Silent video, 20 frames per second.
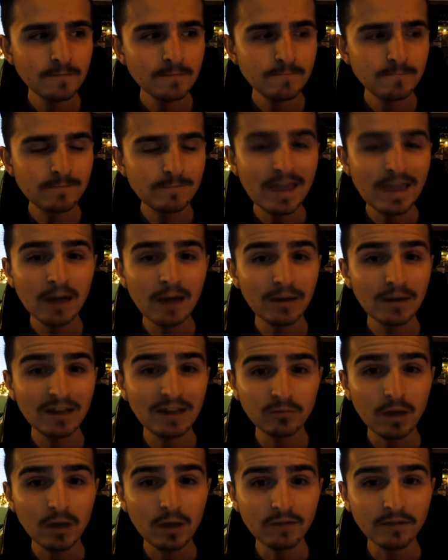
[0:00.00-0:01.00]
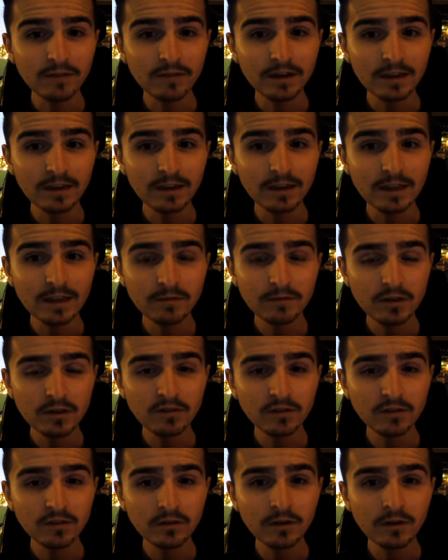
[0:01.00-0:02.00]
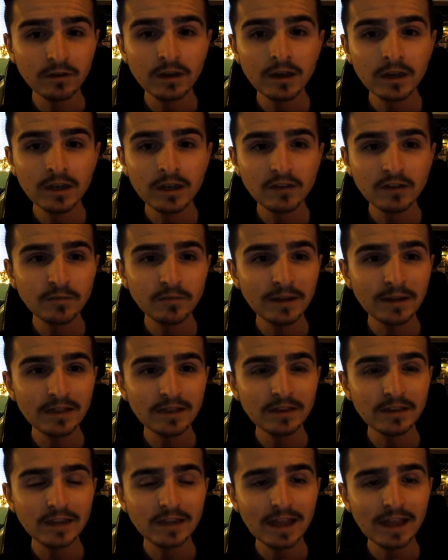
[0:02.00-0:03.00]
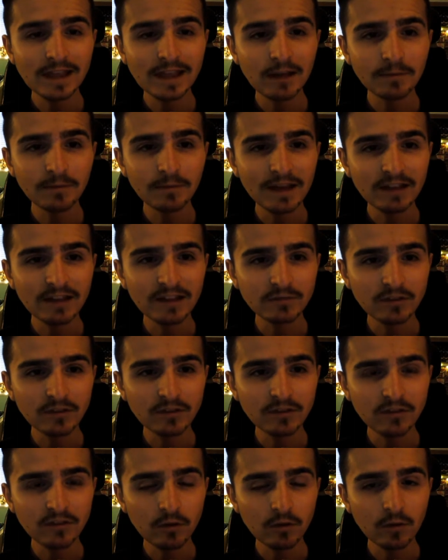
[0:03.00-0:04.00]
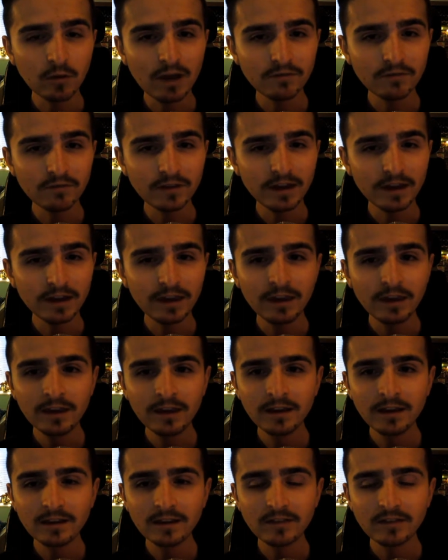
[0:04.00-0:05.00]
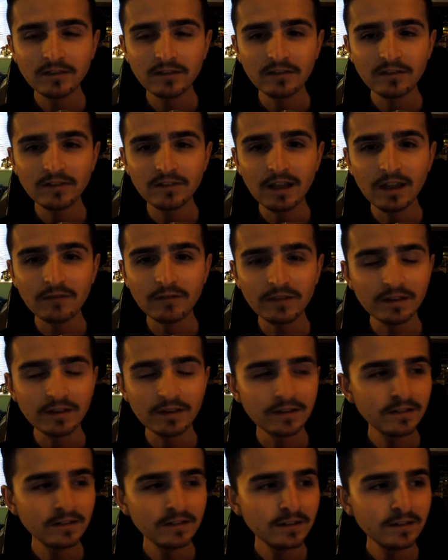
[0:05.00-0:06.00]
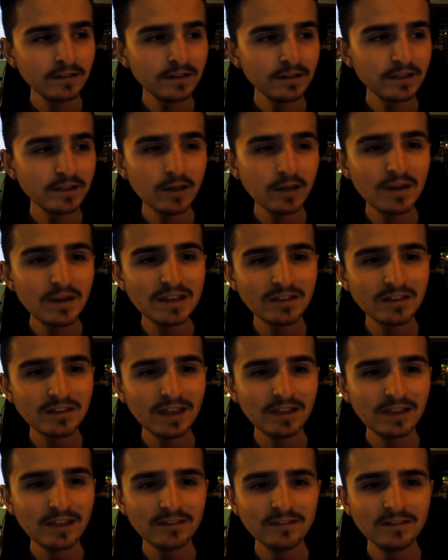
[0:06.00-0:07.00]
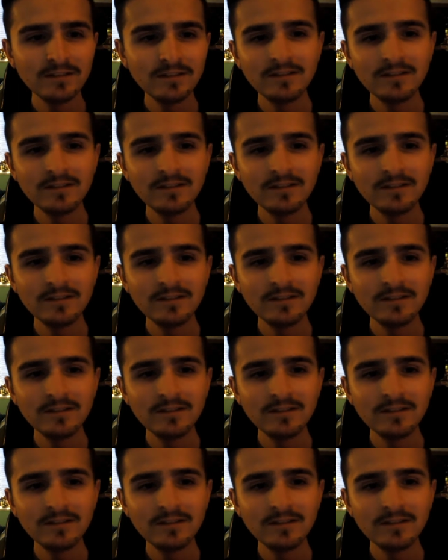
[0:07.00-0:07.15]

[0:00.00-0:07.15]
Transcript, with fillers: now it has Wi-Fi. It never used to. It used to be like the dead out place where there's no Wi-Fi. There's just nothing. No internet.